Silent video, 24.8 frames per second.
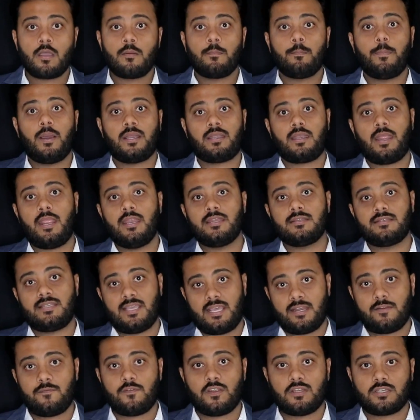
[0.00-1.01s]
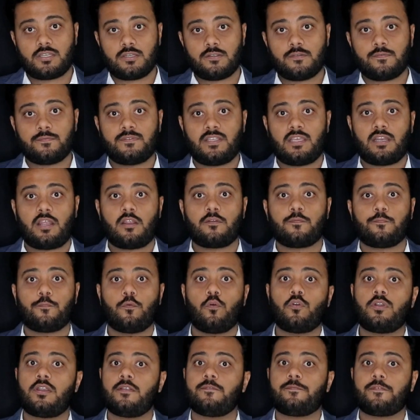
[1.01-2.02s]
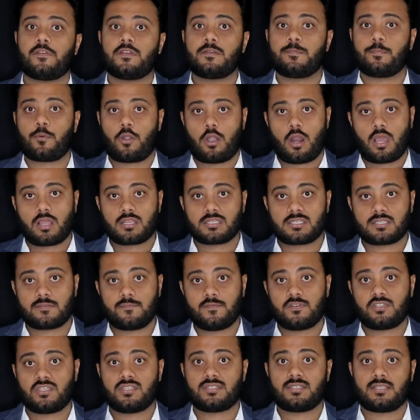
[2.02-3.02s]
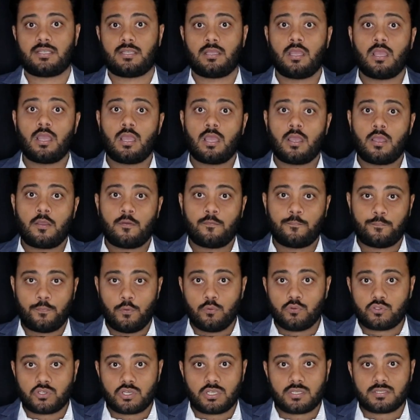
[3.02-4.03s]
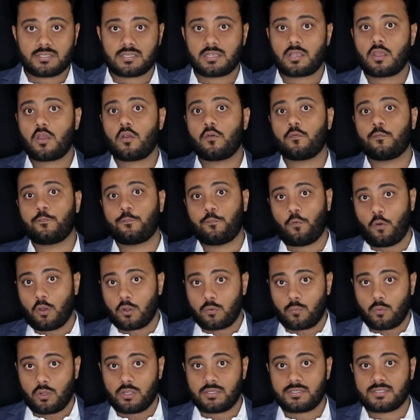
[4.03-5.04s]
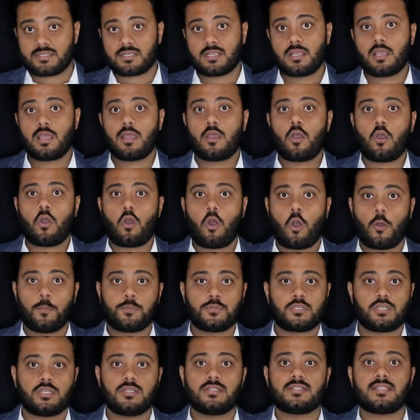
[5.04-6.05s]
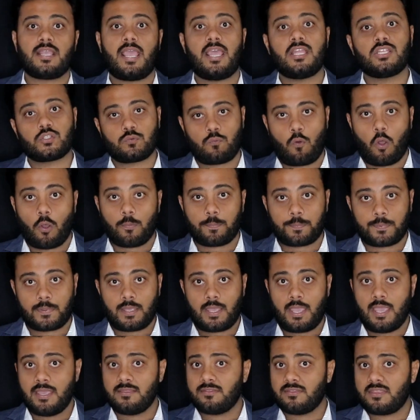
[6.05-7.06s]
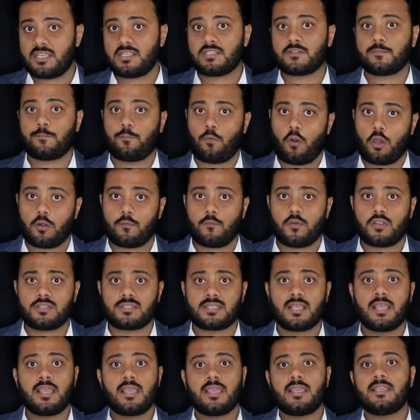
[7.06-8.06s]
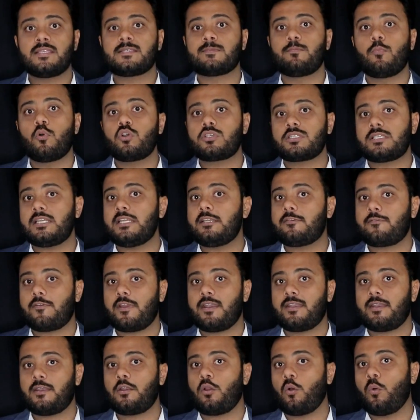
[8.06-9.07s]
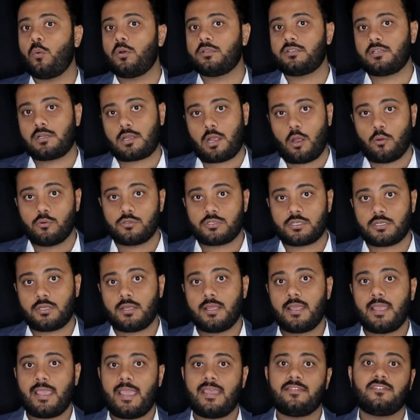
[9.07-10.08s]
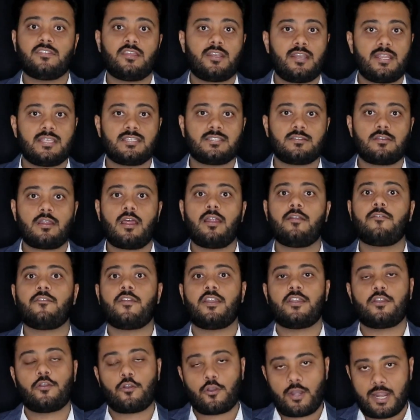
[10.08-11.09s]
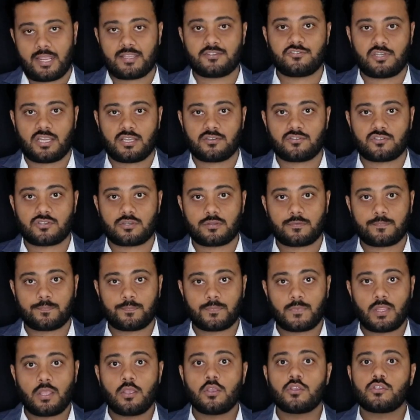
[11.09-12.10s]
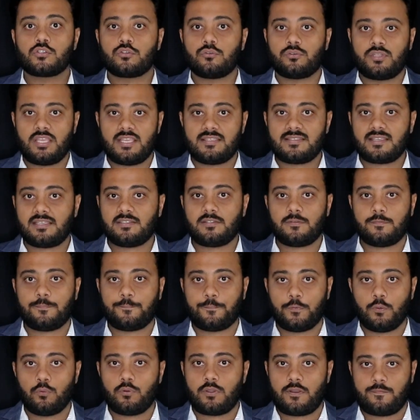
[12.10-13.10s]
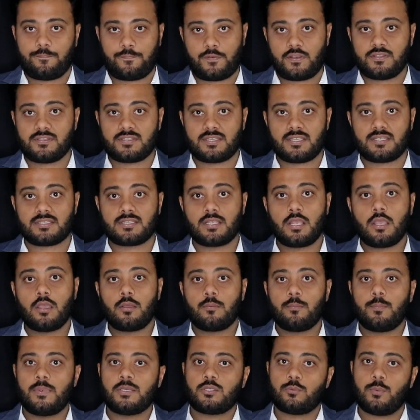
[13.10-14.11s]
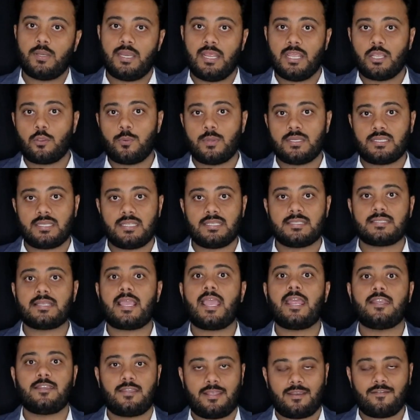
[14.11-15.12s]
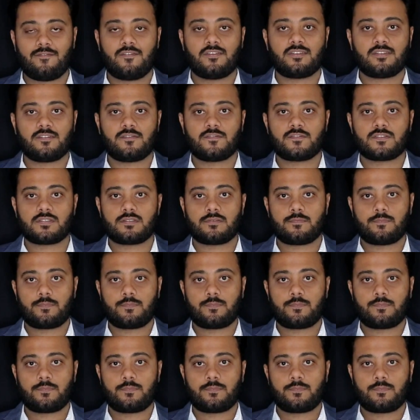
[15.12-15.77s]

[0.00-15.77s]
But in derivative, there are 4 different products, which is futures, forwards, options and swap. In this, forwards is mostly traded over the counter and the rest are traded on exchange. So these are the few differences between equities and derivatives.